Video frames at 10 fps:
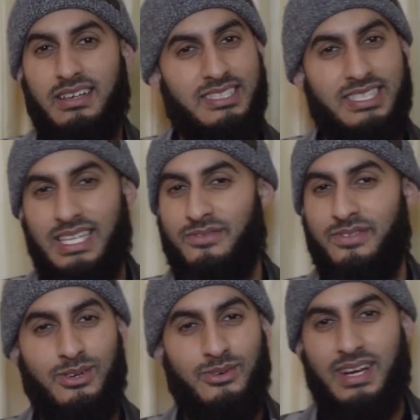Share the
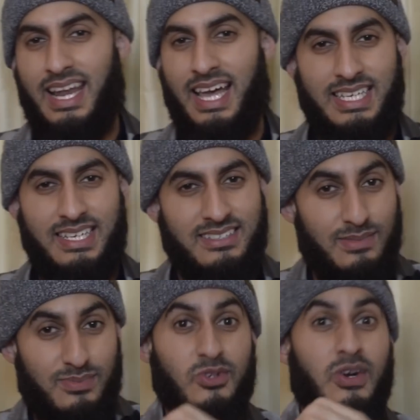video, like it,
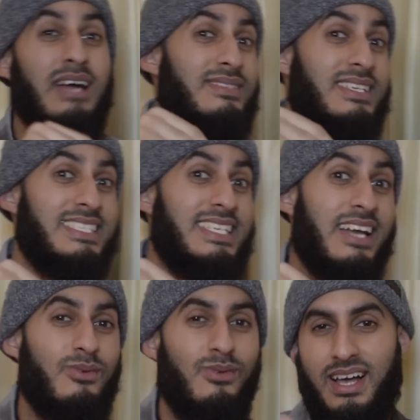subscribe to the
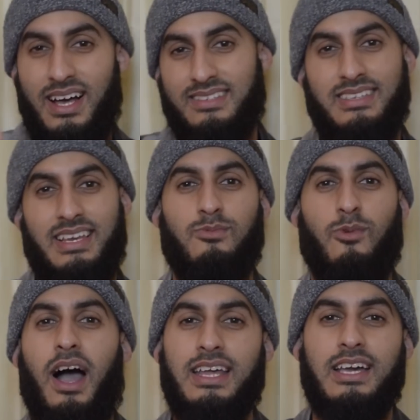channel.
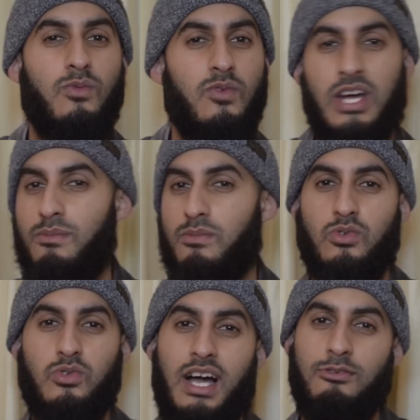Assalamu alaikum wa
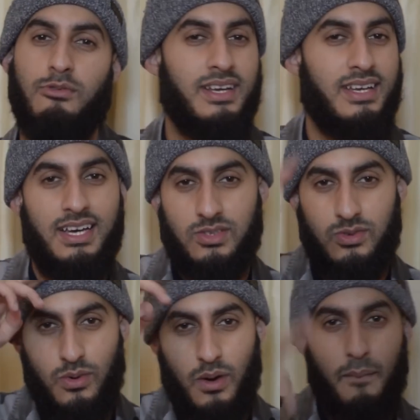rahmatullahi wa barakatuhu.